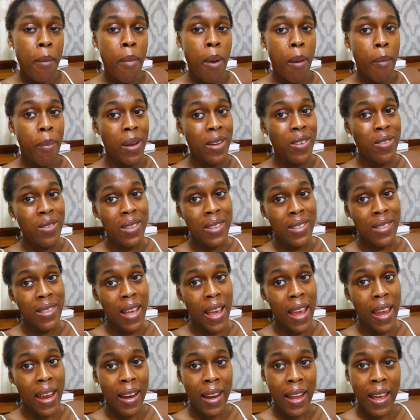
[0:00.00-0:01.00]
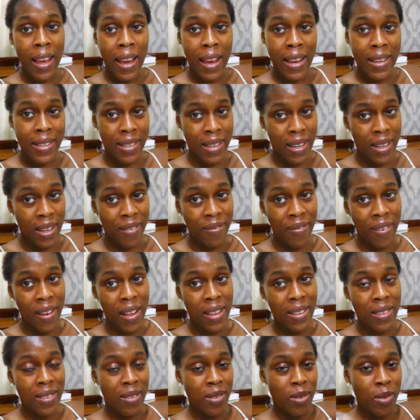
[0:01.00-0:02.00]
My battery is dying, like I said. In
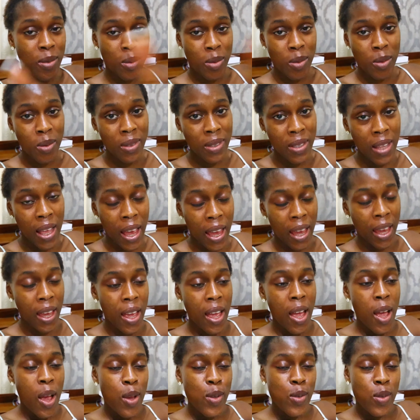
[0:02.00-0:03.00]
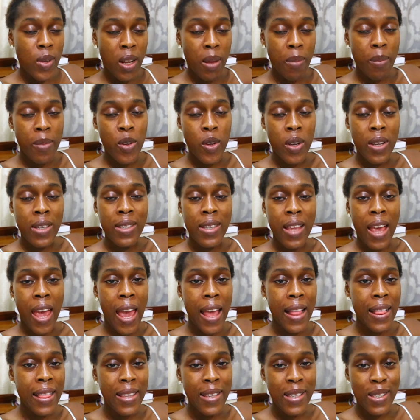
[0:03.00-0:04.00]
fact, it will soon die. So let me just
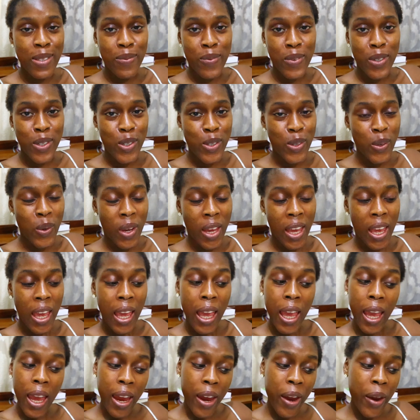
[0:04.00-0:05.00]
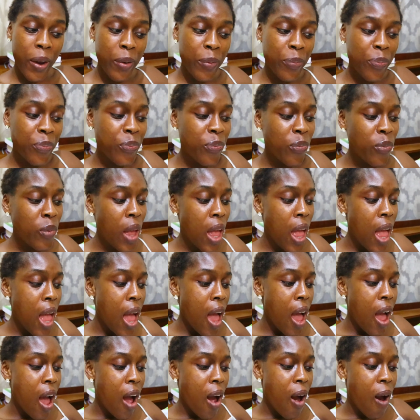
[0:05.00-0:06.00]
end this video here.
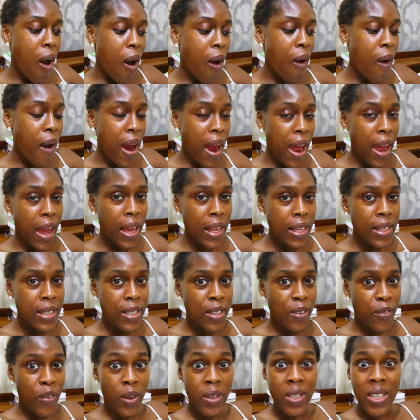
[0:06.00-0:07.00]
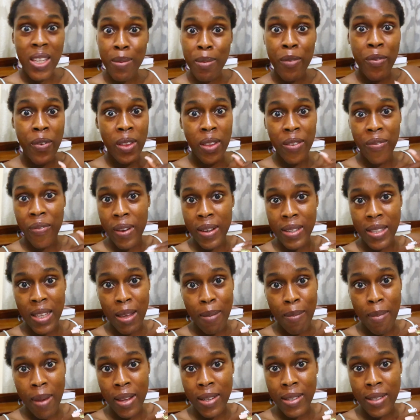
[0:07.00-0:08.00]
Alright, if you're seeing me for the first
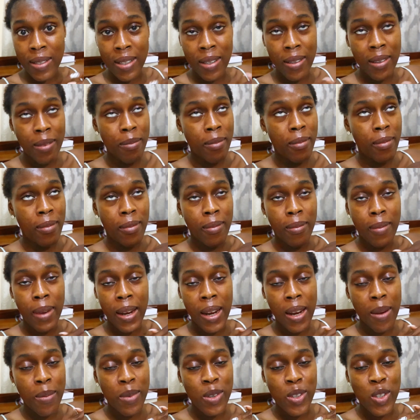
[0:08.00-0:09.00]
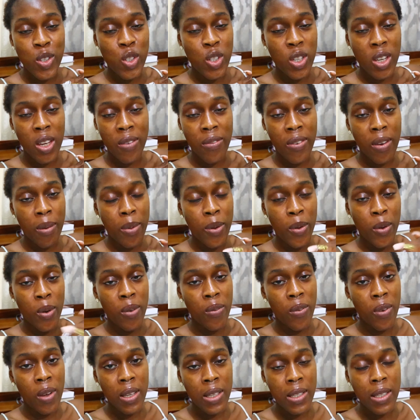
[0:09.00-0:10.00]
time, actually, my name is Chi Ifebi,
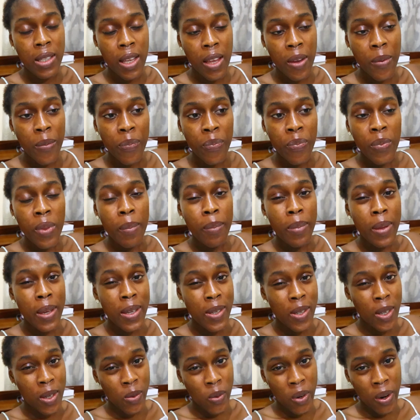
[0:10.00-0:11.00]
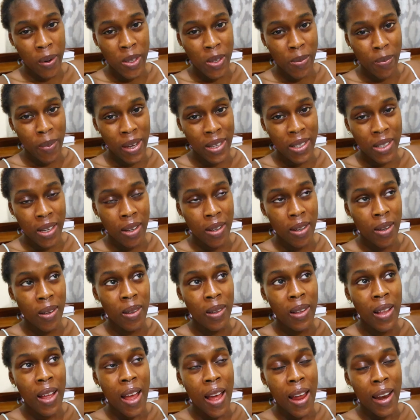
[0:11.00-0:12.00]
obviously. Please subscribe to my
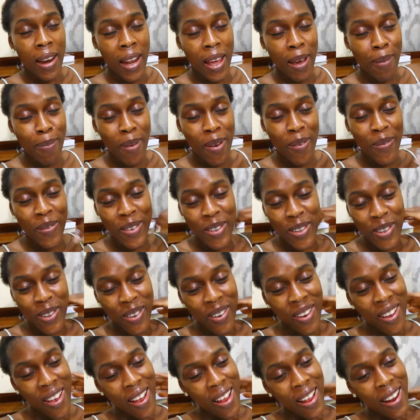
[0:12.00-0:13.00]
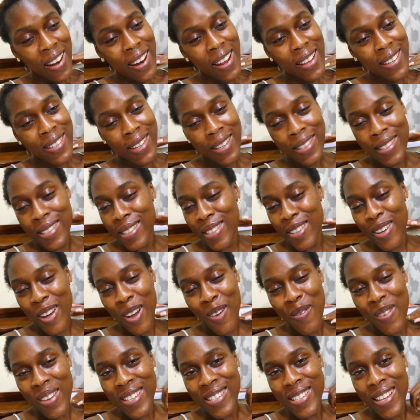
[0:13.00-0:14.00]
channel, like my video, let's chat in the
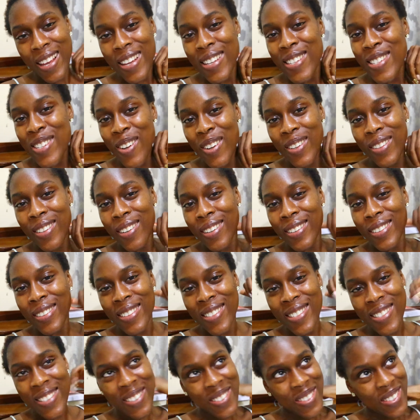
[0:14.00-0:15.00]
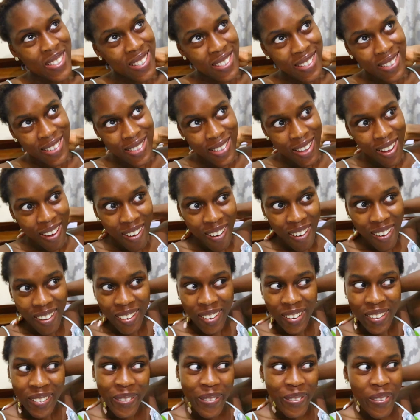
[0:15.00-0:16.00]
comment section, all those good
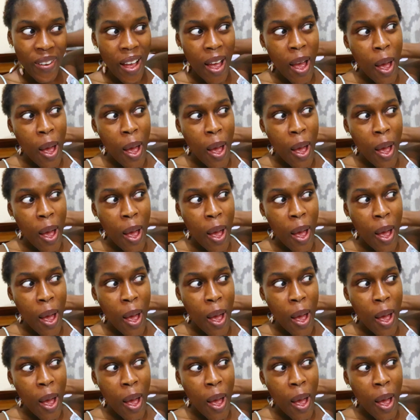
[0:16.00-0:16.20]
stuff.